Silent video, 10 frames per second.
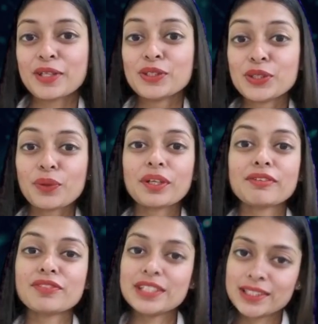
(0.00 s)

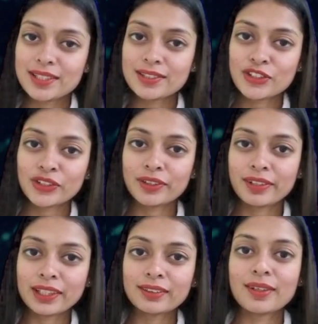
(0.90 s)
During feature
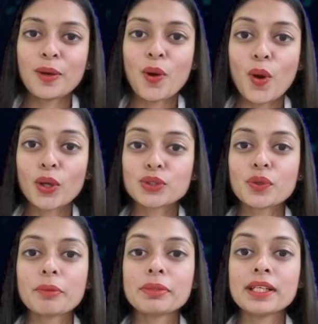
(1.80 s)
engineering,
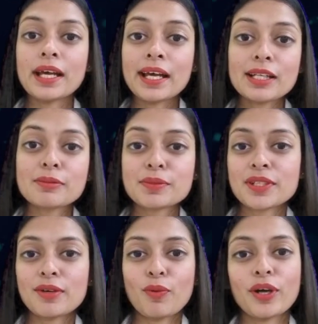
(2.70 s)
AutoML helps
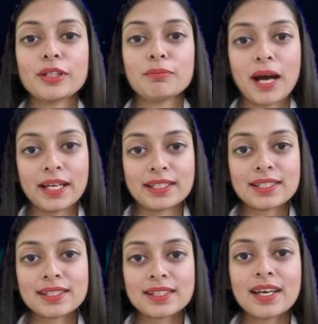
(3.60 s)
avoid
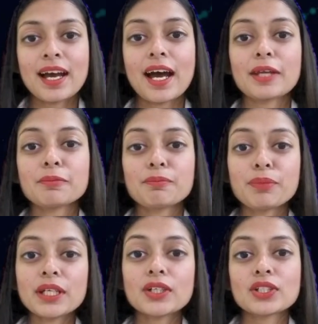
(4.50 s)
bias and
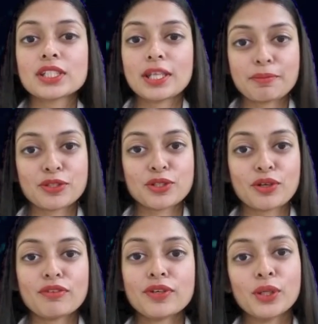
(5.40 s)
preconception
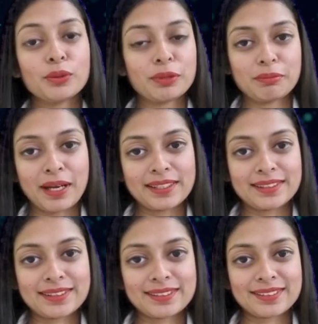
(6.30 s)
of human
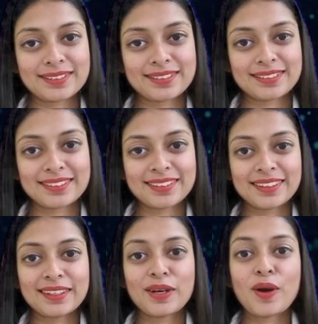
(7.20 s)
minds.
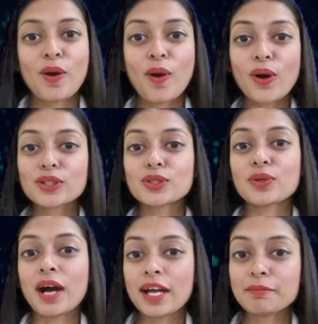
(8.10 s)
Auto
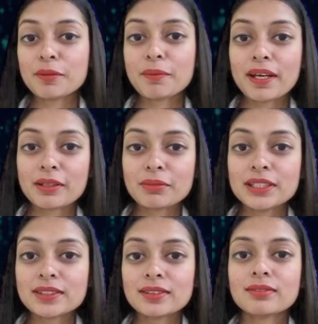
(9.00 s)

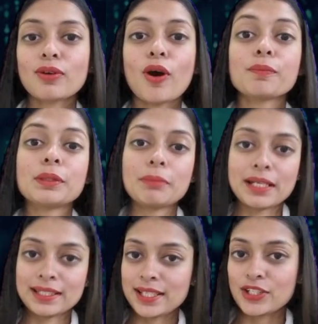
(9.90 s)
hyperparameter
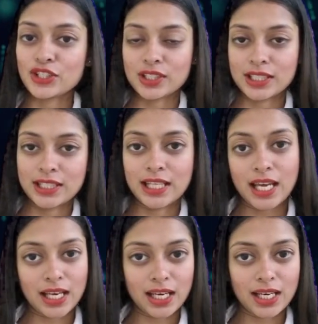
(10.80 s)
optimization is there.